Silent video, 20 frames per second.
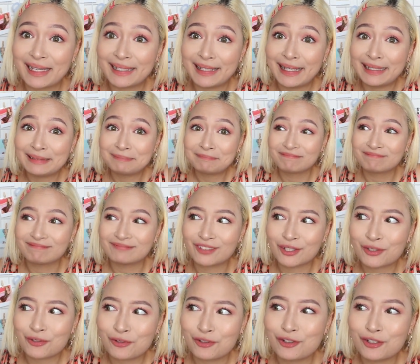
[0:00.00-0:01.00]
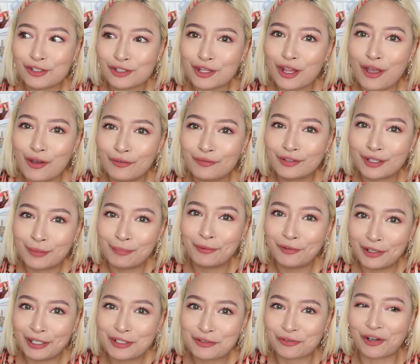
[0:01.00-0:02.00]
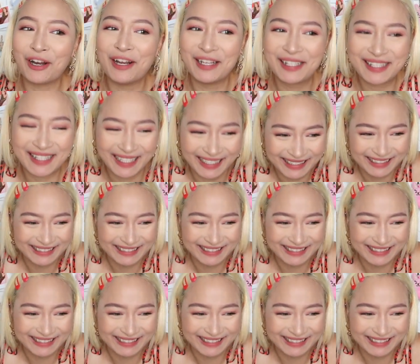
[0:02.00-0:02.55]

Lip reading: yeah, don't you just love copyright strikes?